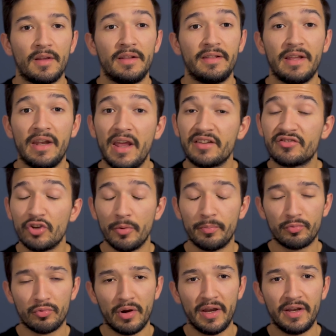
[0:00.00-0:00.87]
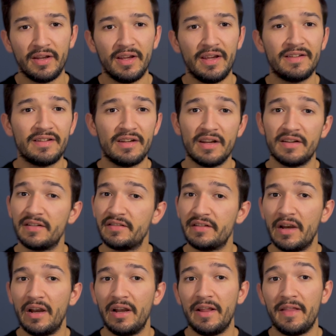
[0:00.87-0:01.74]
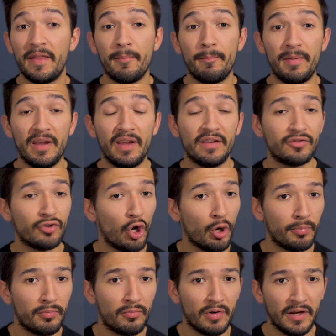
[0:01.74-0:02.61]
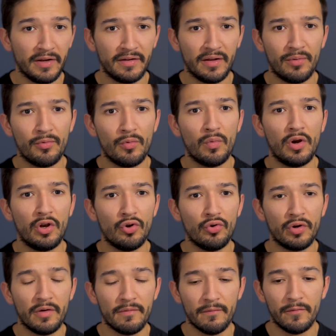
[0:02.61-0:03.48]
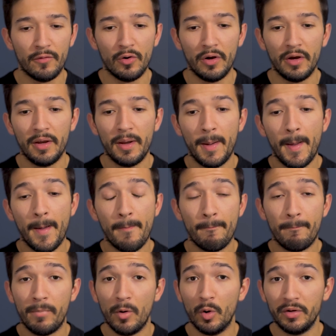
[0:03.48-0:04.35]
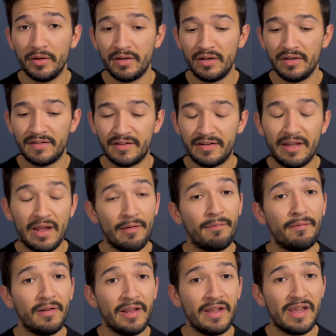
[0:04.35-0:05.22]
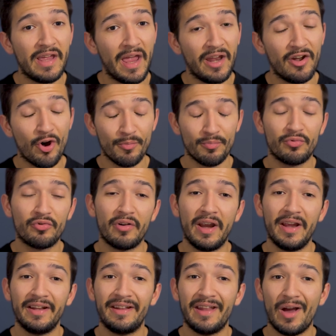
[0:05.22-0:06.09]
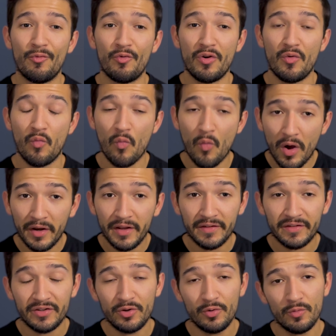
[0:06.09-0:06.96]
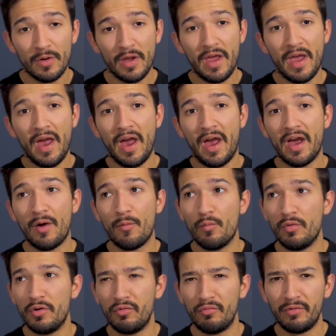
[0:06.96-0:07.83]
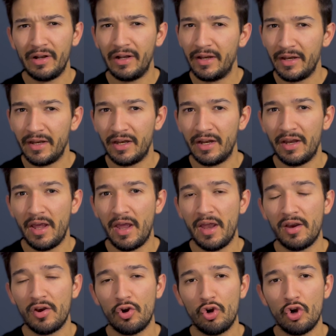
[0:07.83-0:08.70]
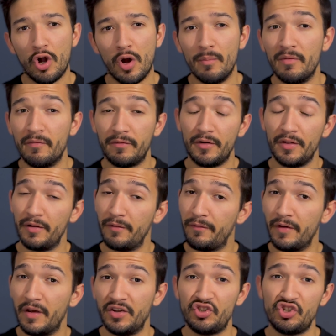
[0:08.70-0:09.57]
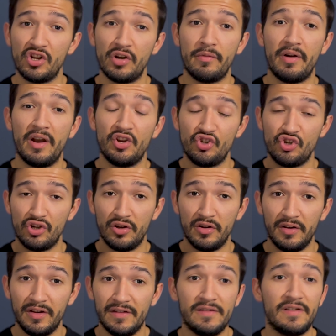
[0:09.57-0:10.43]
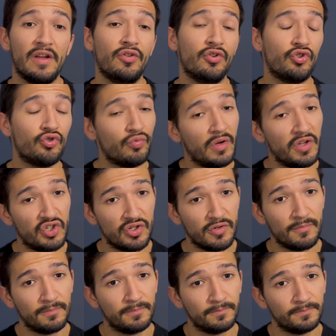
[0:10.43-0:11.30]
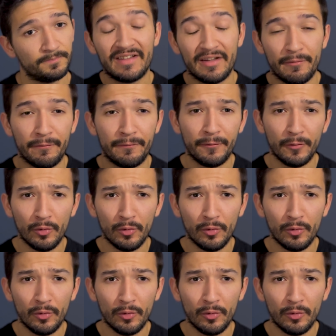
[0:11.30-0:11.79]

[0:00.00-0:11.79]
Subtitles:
The next upgrade isn't necessarily the biggest upgrade that we were looking for, but it's definitely an upgrade that we wanted to, and we really needed it coming from the first generation Nintendo Switch. And that is the full